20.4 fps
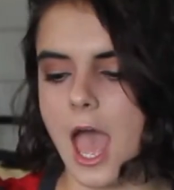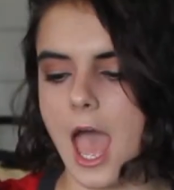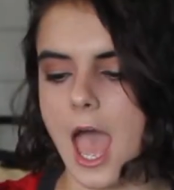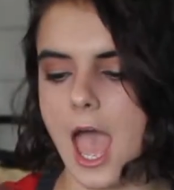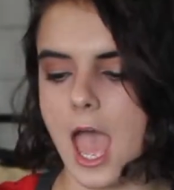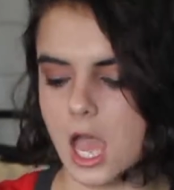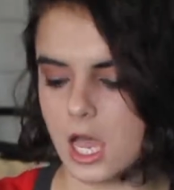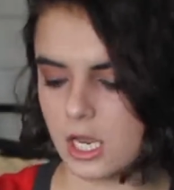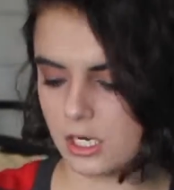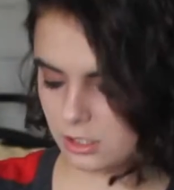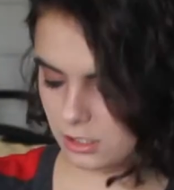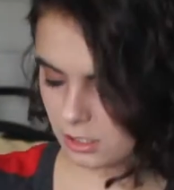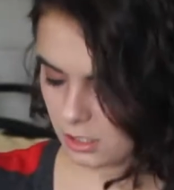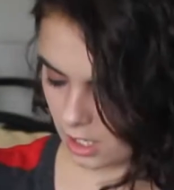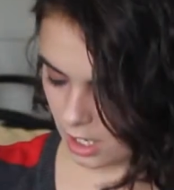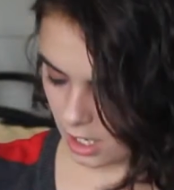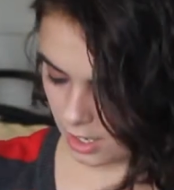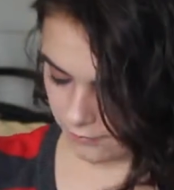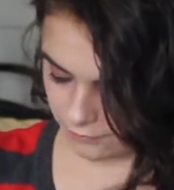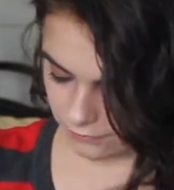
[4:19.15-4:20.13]
And
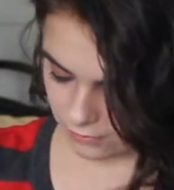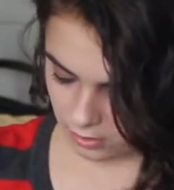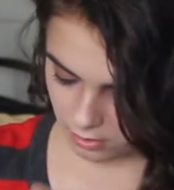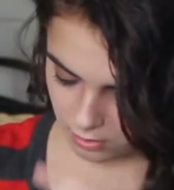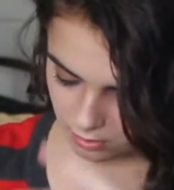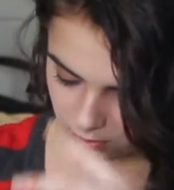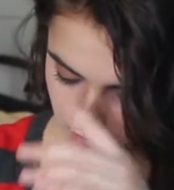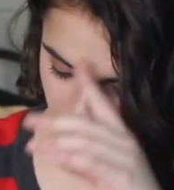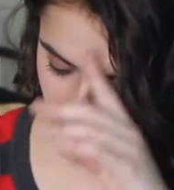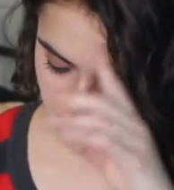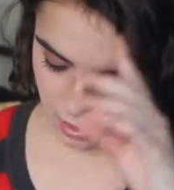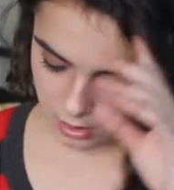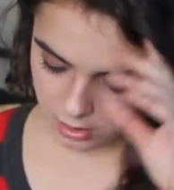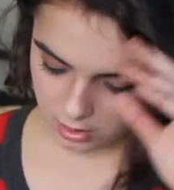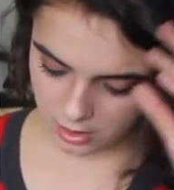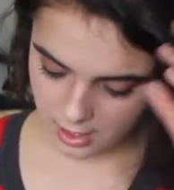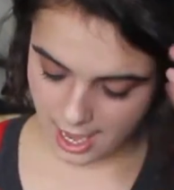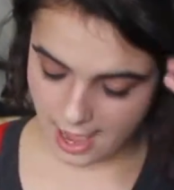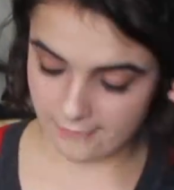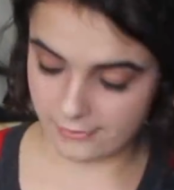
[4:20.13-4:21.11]
if you
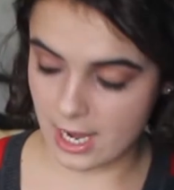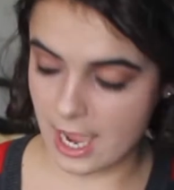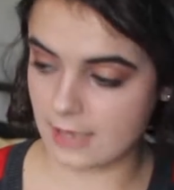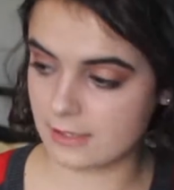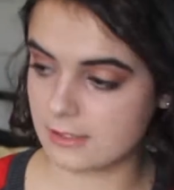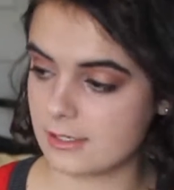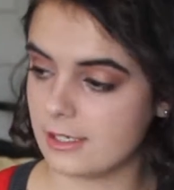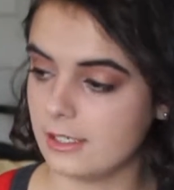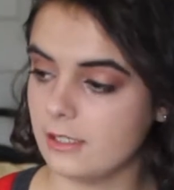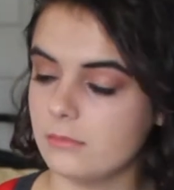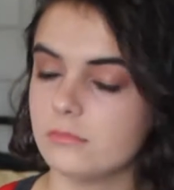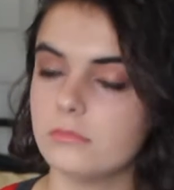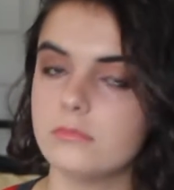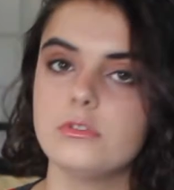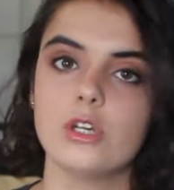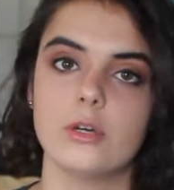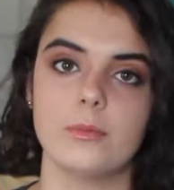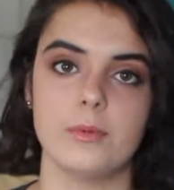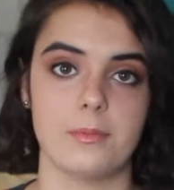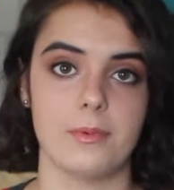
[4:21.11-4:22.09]
have an accident,
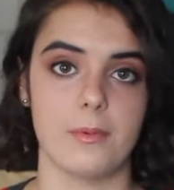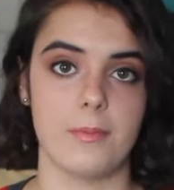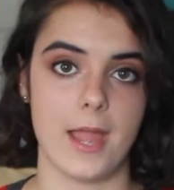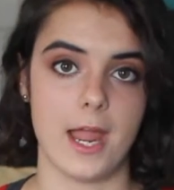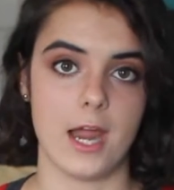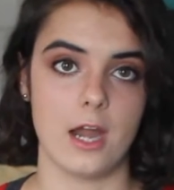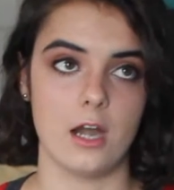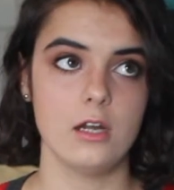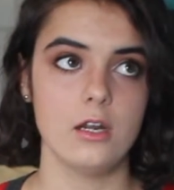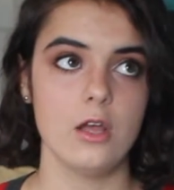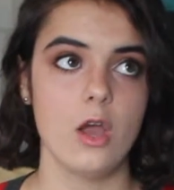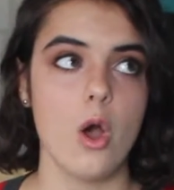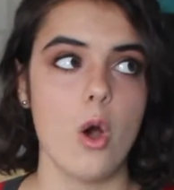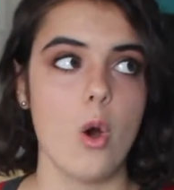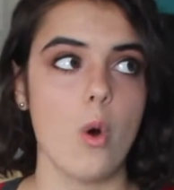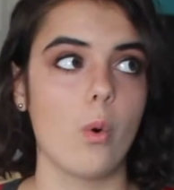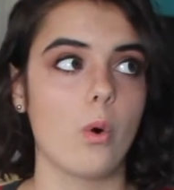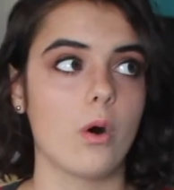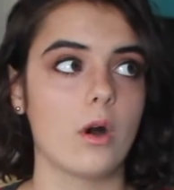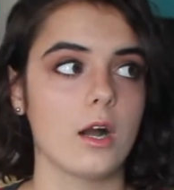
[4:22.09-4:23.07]
you'll be prepared.
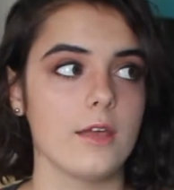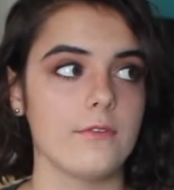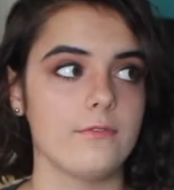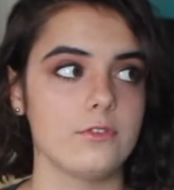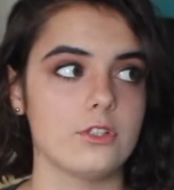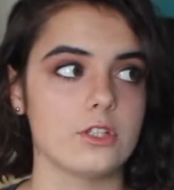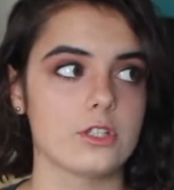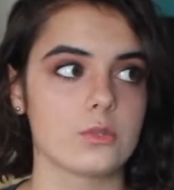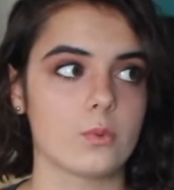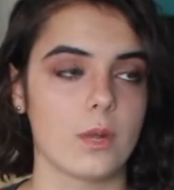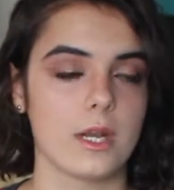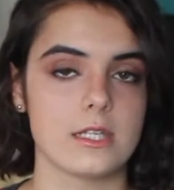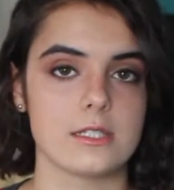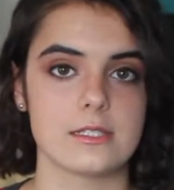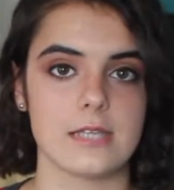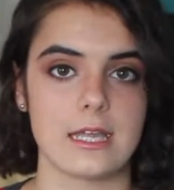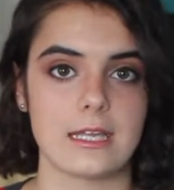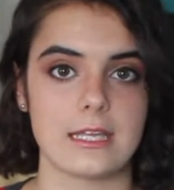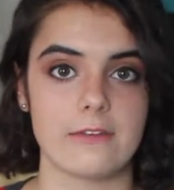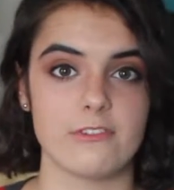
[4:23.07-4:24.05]
Or if you just want to
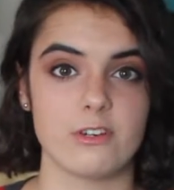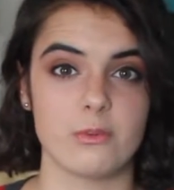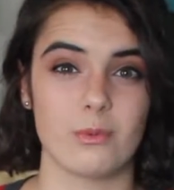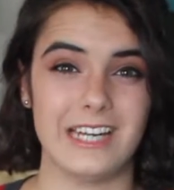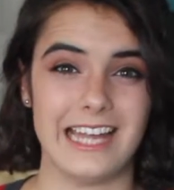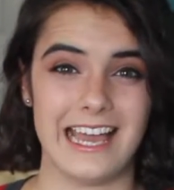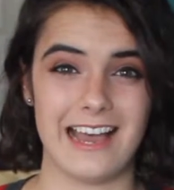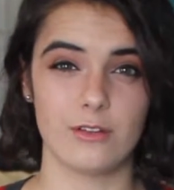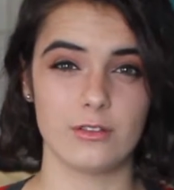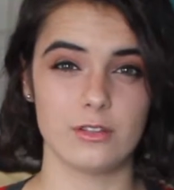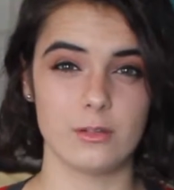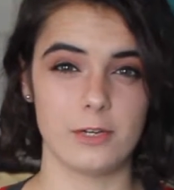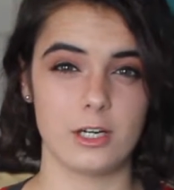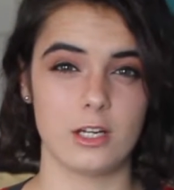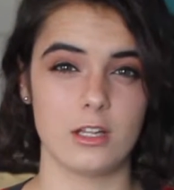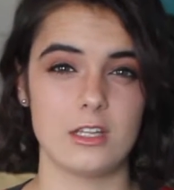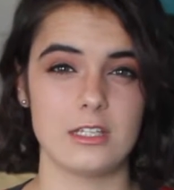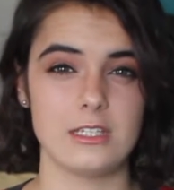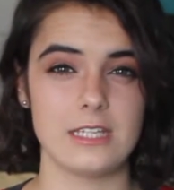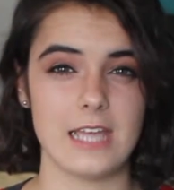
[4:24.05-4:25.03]
psych everyone out in the middle
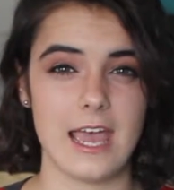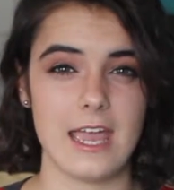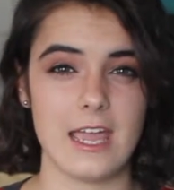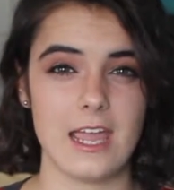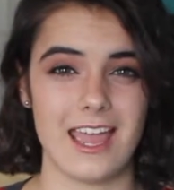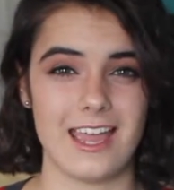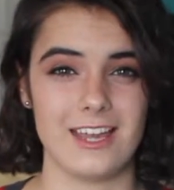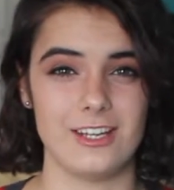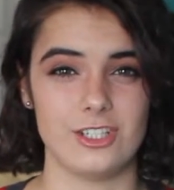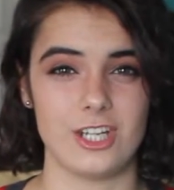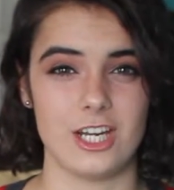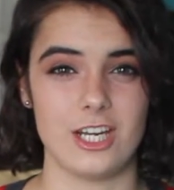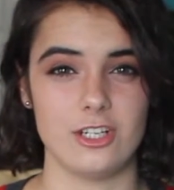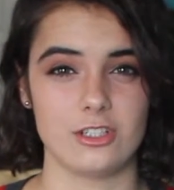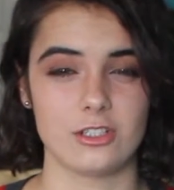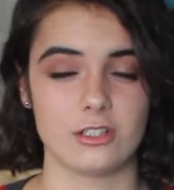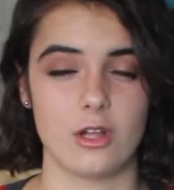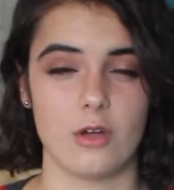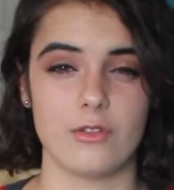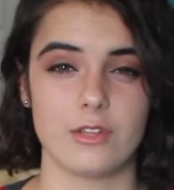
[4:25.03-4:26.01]
of the day and
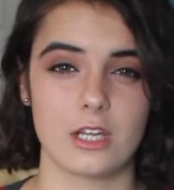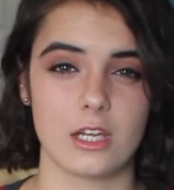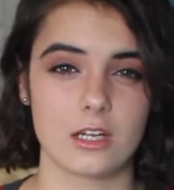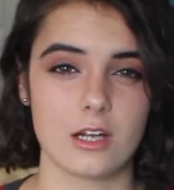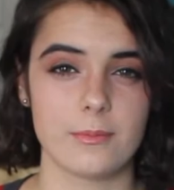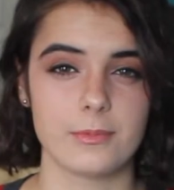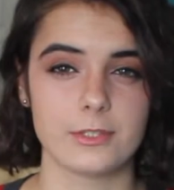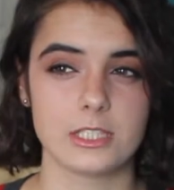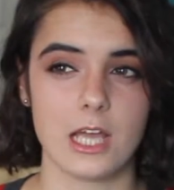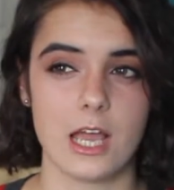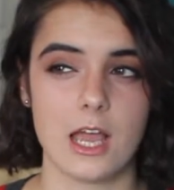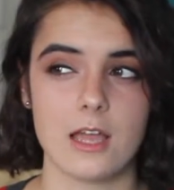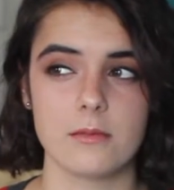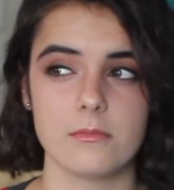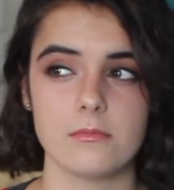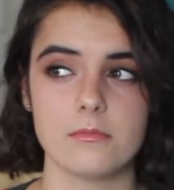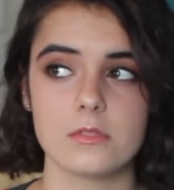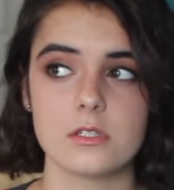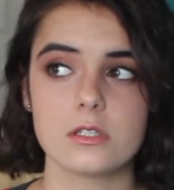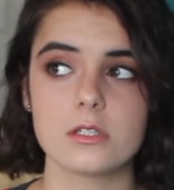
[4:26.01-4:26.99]
change clothing a couple
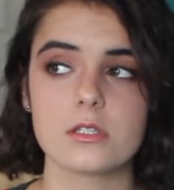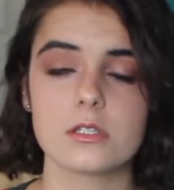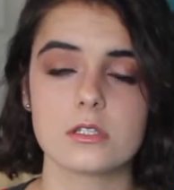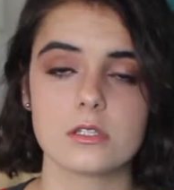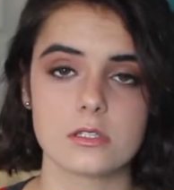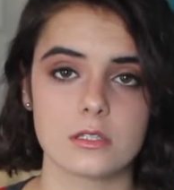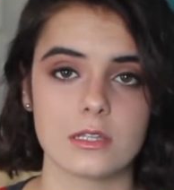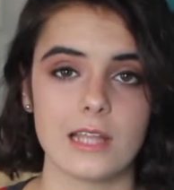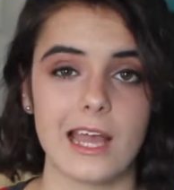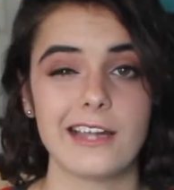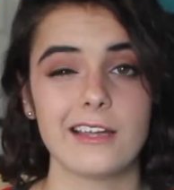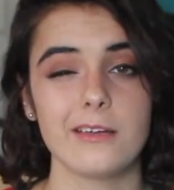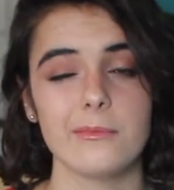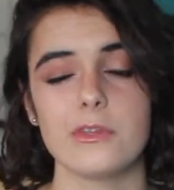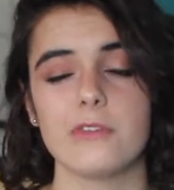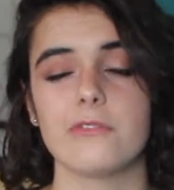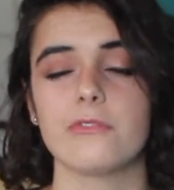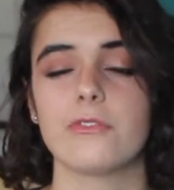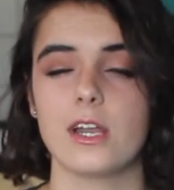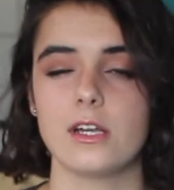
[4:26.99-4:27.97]
times, that could
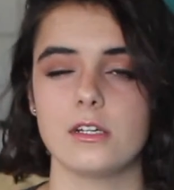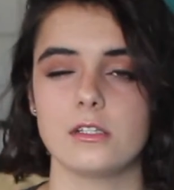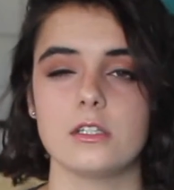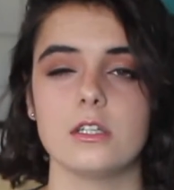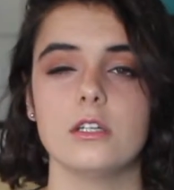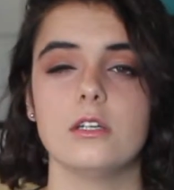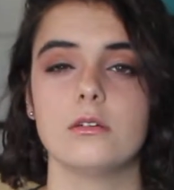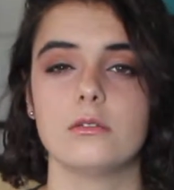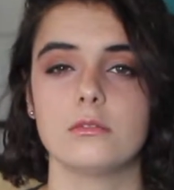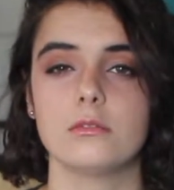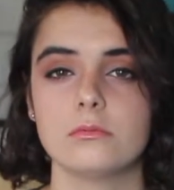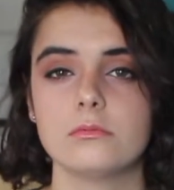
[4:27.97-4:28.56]
be fun too.